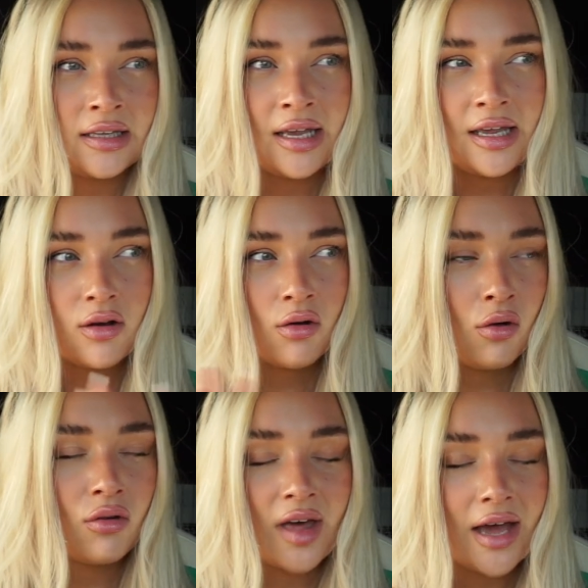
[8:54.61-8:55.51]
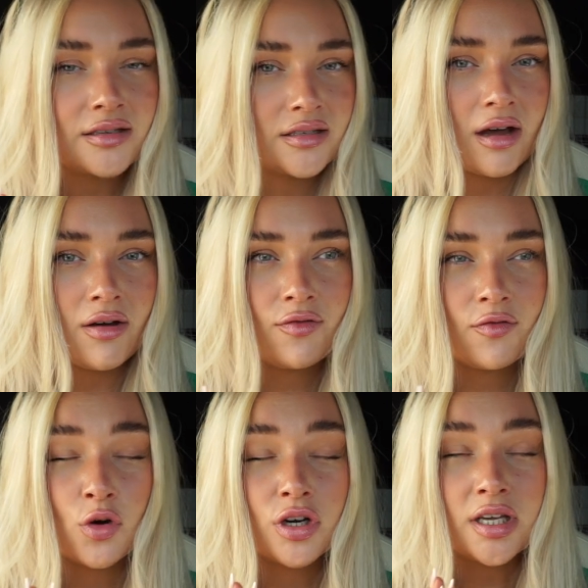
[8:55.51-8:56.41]
like all that stuff
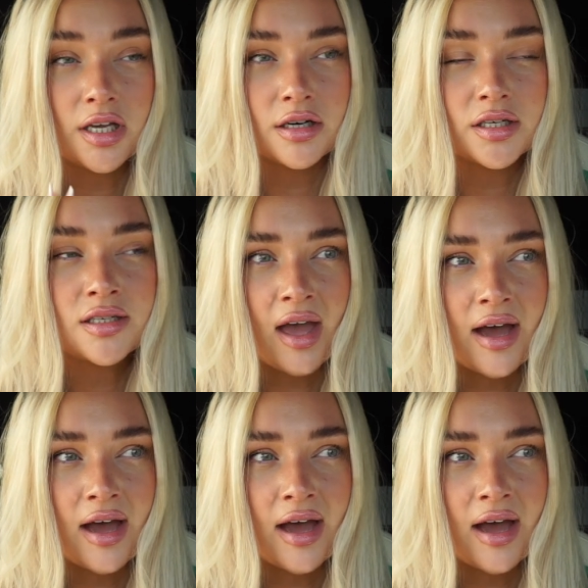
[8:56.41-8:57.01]
for years.